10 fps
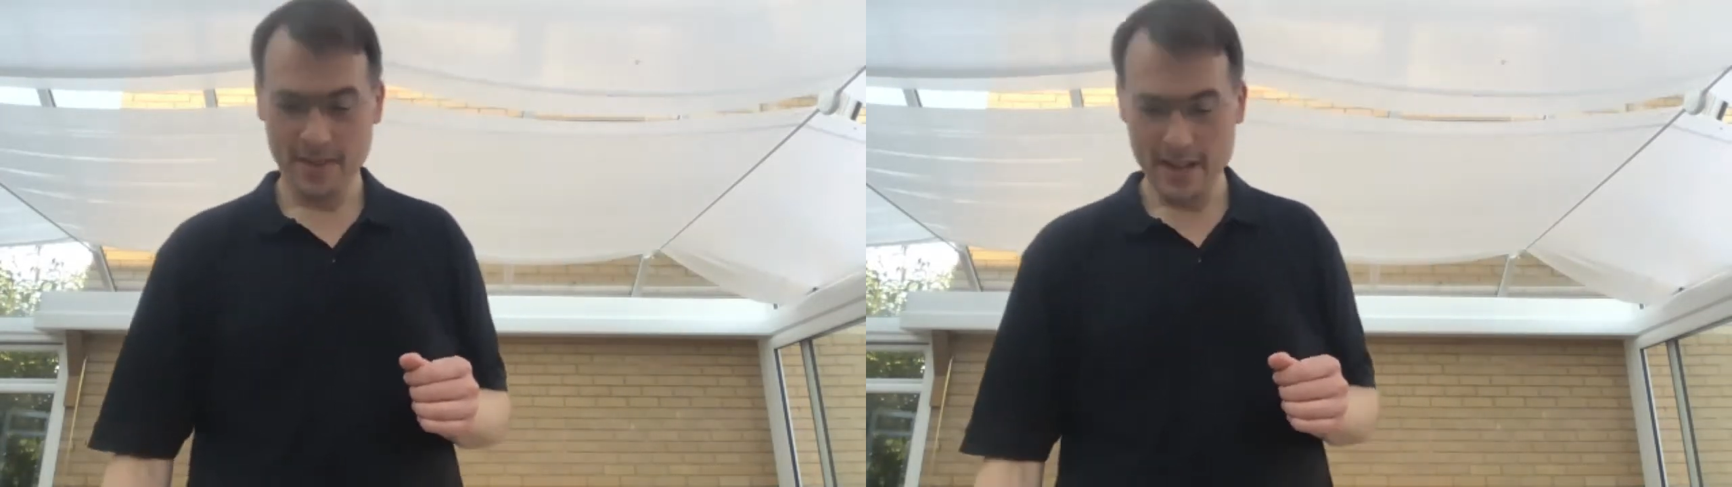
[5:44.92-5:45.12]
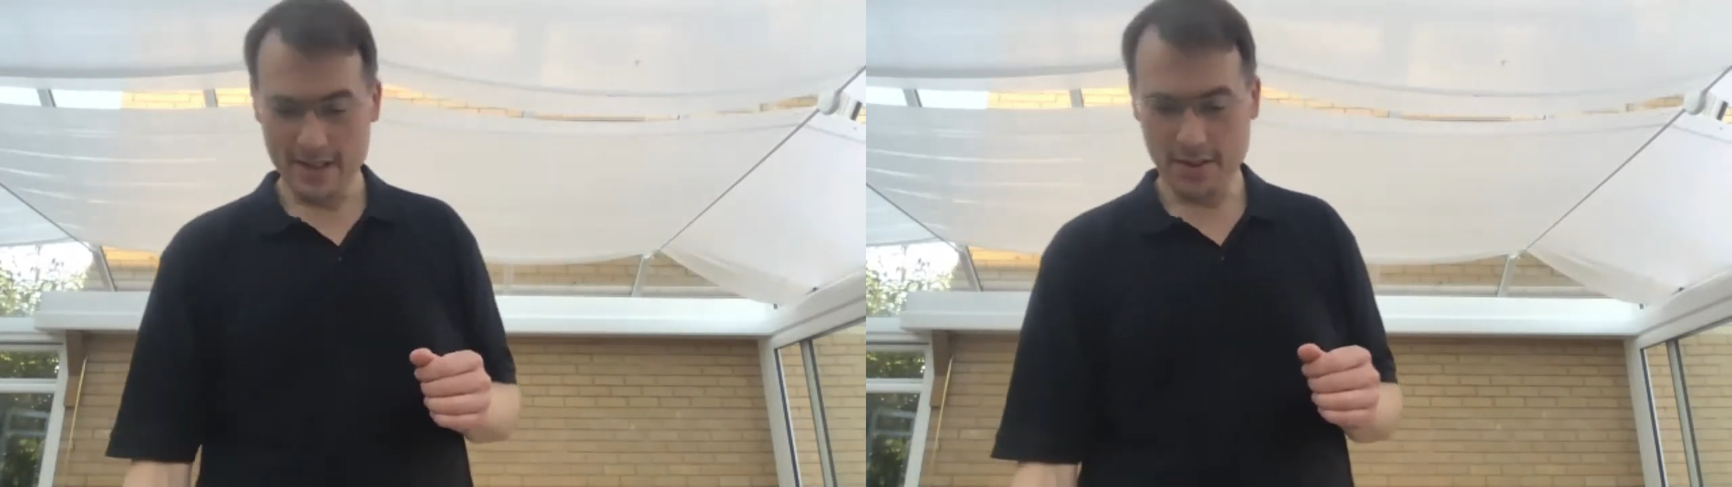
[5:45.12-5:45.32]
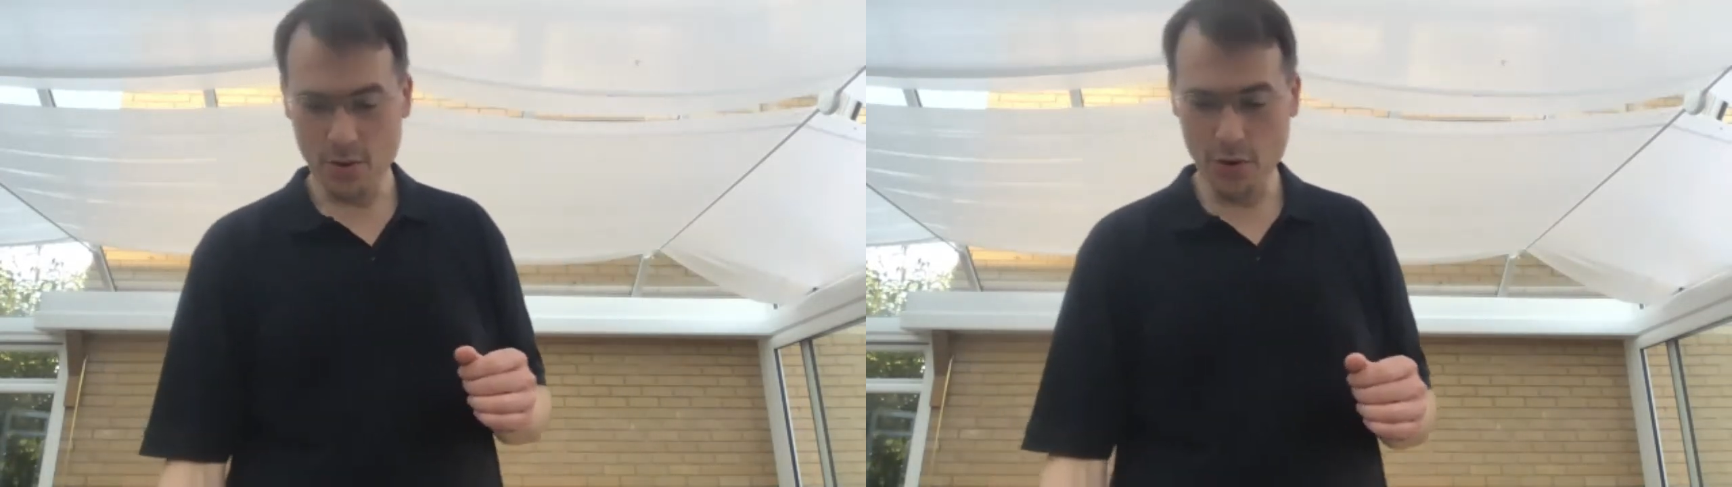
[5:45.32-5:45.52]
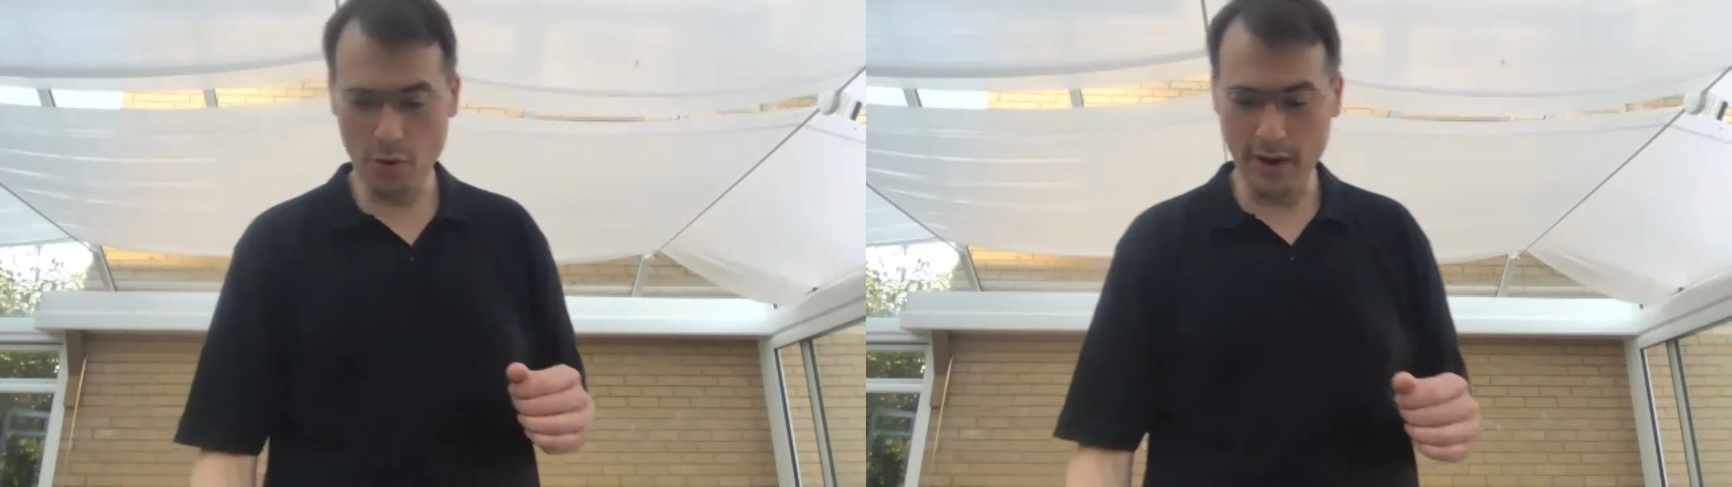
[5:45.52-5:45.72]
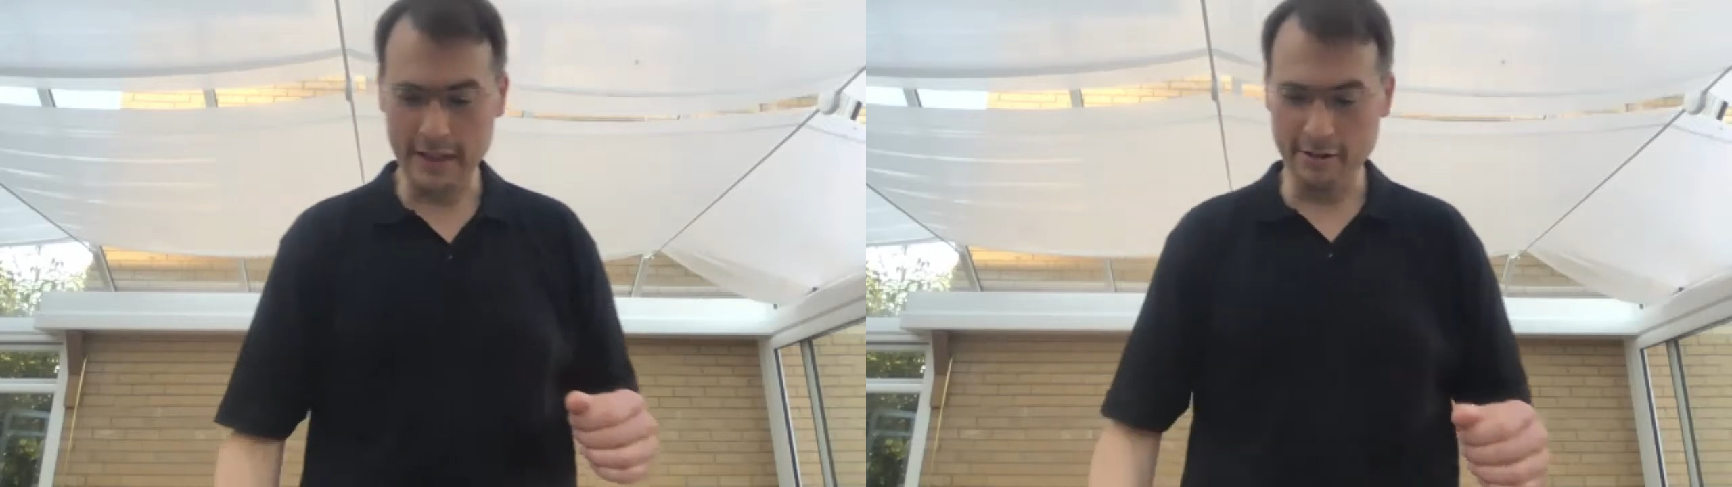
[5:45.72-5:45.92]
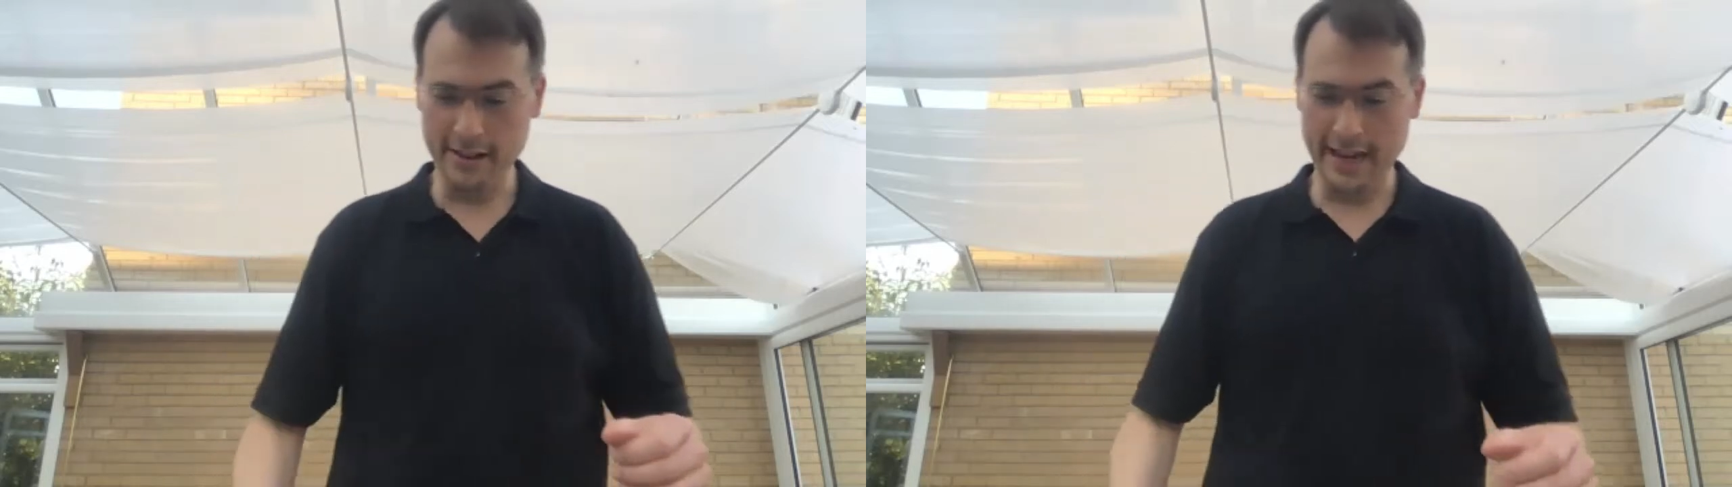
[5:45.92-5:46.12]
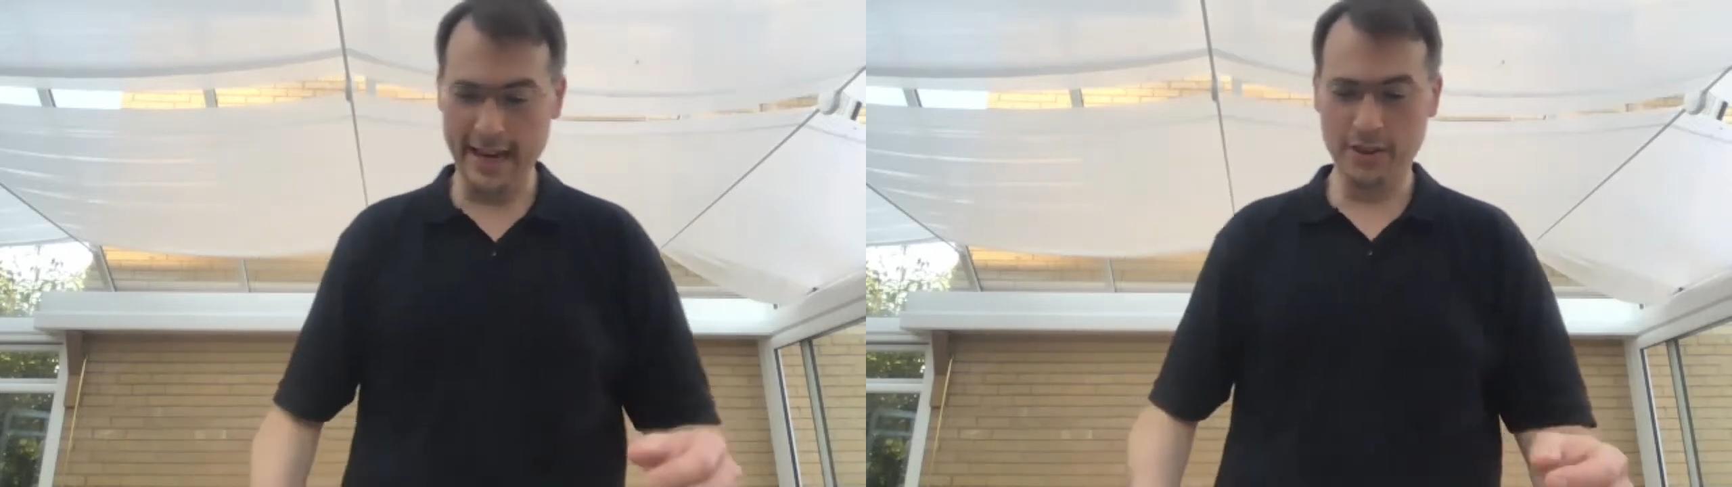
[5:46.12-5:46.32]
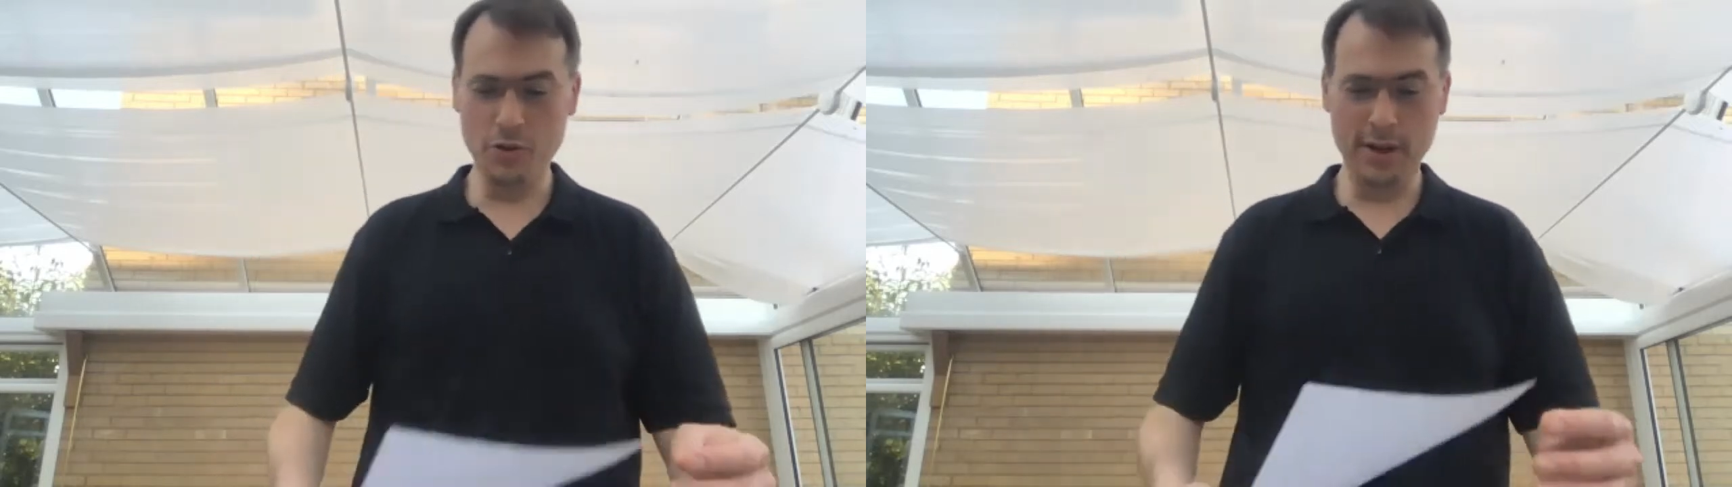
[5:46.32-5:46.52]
So you can relate to